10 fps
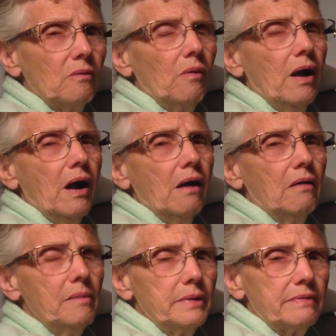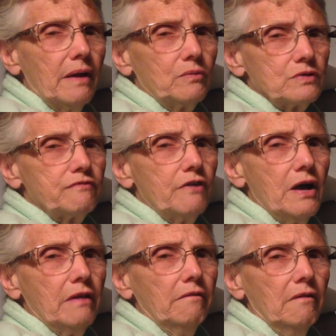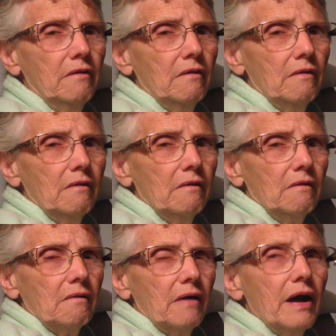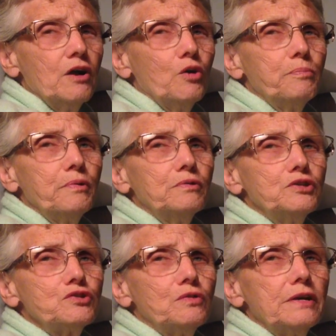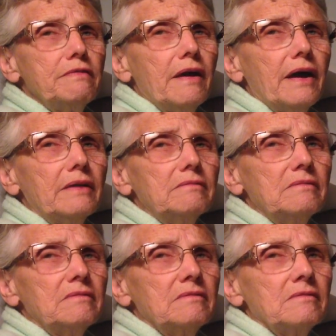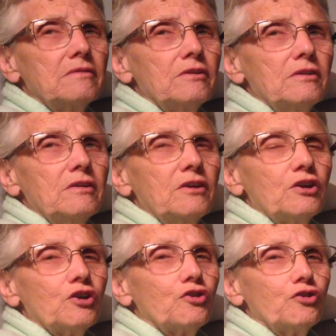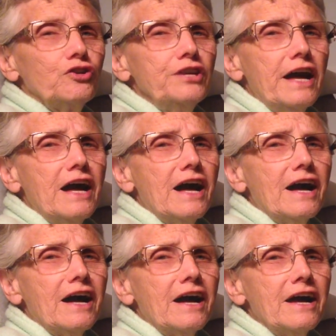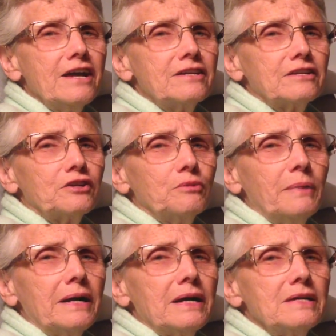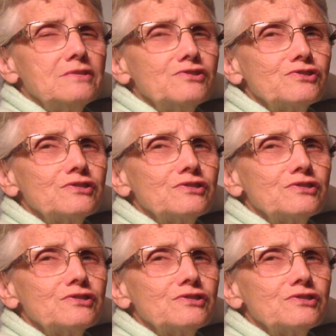Wow, I bet that was fun. I hope you enjoyed that. Good night, little mice.